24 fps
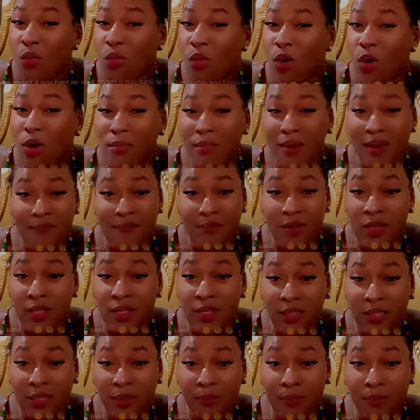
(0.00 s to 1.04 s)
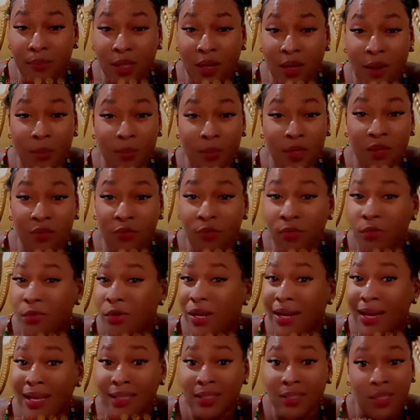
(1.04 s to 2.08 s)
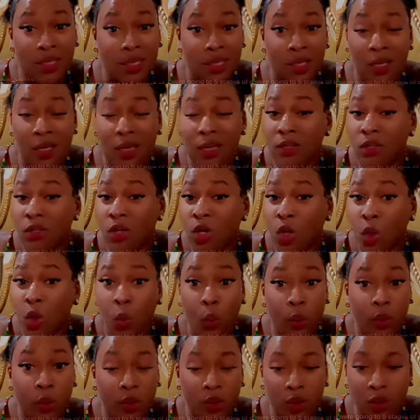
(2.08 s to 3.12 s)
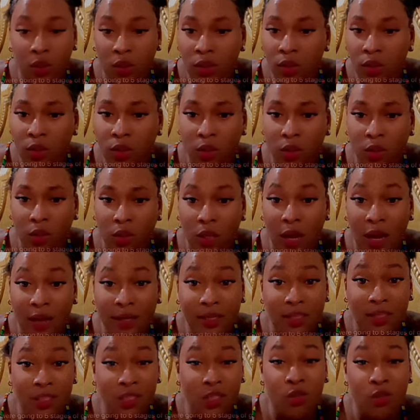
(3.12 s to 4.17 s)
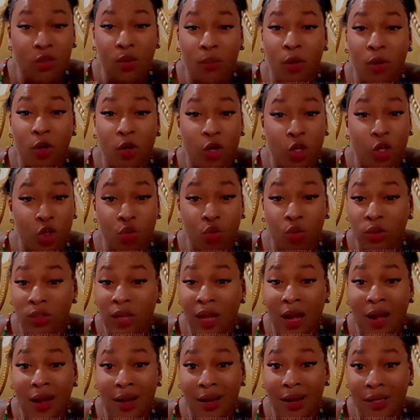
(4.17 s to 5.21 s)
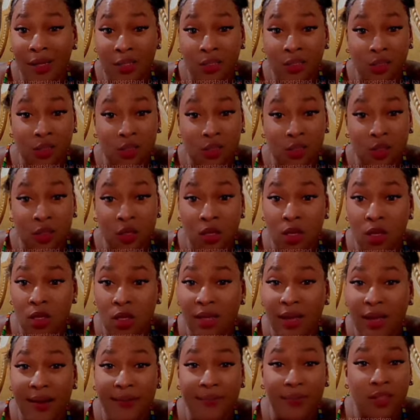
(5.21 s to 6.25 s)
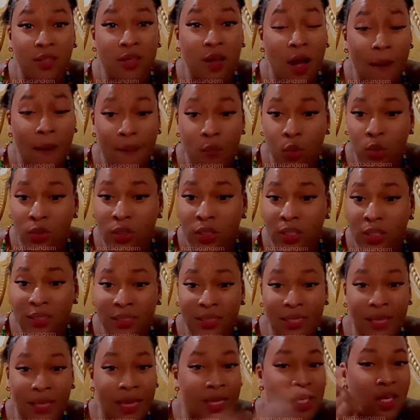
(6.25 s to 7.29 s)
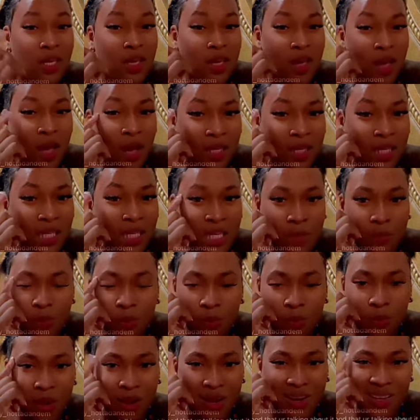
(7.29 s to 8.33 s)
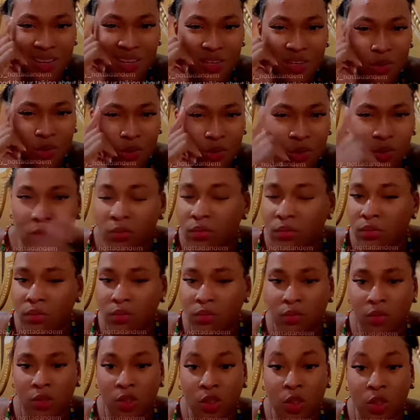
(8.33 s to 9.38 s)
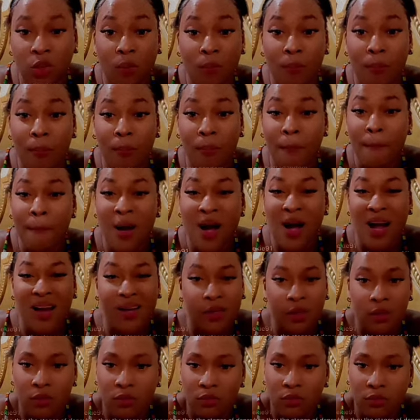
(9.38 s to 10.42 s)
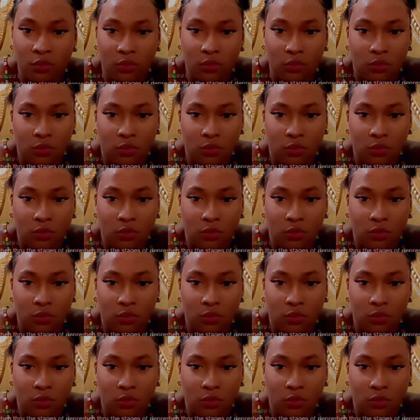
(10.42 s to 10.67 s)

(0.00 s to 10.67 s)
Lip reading: Me hold my feelings in me, I'm gonna get for realize say it's not good. And this is how I learned throughout all of this. You have to talk about things, you can't keep it by ear, so you are mad.